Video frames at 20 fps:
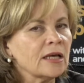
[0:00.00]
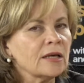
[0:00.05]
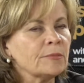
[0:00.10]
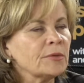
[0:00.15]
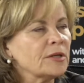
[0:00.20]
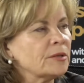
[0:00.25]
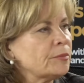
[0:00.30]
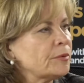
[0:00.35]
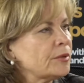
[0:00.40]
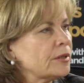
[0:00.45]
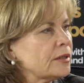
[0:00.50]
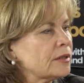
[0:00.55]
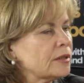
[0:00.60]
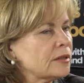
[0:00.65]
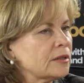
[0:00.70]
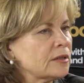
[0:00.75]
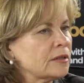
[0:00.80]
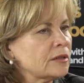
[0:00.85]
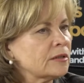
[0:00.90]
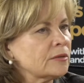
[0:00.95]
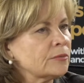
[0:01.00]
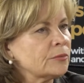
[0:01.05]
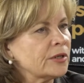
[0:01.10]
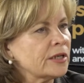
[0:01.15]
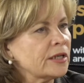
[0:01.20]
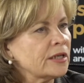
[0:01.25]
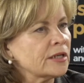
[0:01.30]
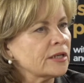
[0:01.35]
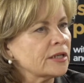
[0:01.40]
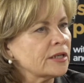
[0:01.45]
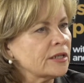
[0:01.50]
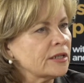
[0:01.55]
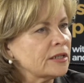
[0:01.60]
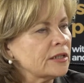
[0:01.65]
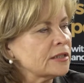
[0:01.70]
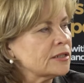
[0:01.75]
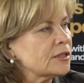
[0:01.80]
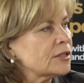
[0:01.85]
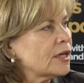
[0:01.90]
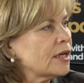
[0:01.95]
people were
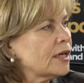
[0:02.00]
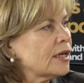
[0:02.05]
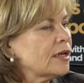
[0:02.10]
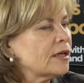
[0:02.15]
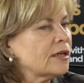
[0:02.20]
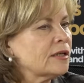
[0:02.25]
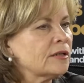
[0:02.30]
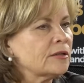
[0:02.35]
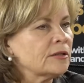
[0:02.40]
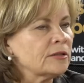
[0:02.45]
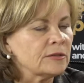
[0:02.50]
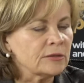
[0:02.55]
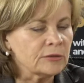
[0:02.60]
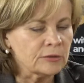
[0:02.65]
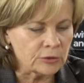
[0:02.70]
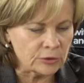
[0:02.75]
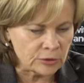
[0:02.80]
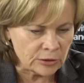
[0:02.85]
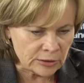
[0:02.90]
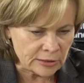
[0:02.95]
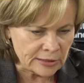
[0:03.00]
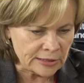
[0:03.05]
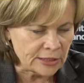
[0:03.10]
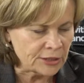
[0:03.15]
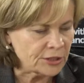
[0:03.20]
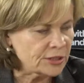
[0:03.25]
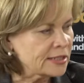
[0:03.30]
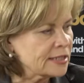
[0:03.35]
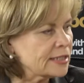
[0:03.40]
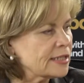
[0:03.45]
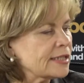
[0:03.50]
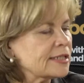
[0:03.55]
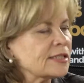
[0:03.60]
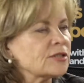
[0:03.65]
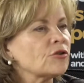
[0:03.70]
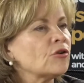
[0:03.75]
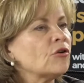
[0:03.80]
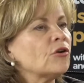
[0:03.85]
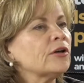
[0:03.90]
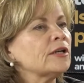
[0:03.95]
killed, cities
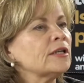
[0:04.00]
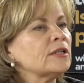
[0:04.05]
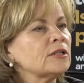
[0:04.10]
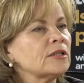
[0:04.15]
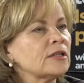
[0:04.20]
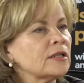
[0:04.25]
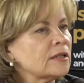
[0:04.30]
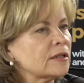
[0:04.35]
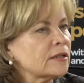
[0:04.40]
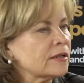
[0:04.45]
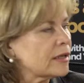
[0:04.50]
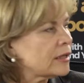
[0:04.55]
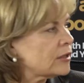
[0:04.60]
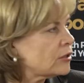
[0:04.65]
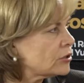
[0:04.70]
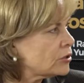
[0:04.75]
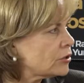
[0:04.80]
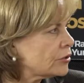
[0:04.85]
destroyed, a lot